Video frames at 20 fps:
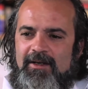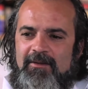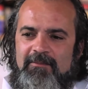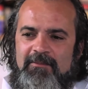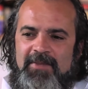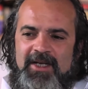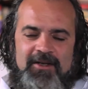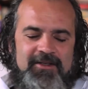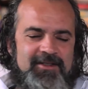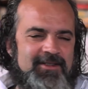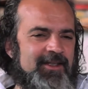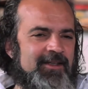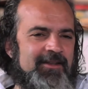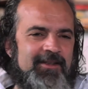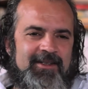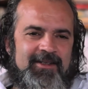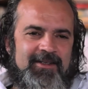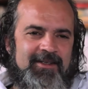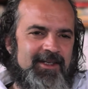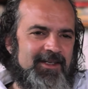because they
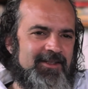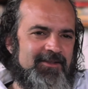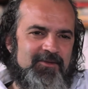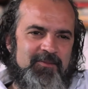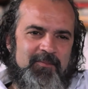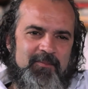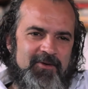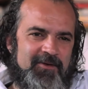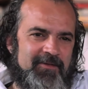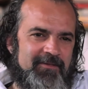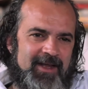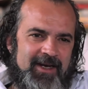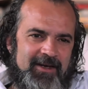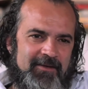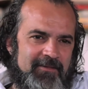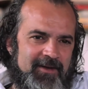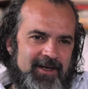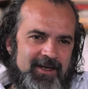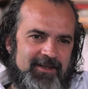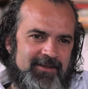didn't need to prove
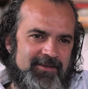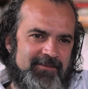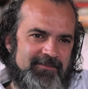anything.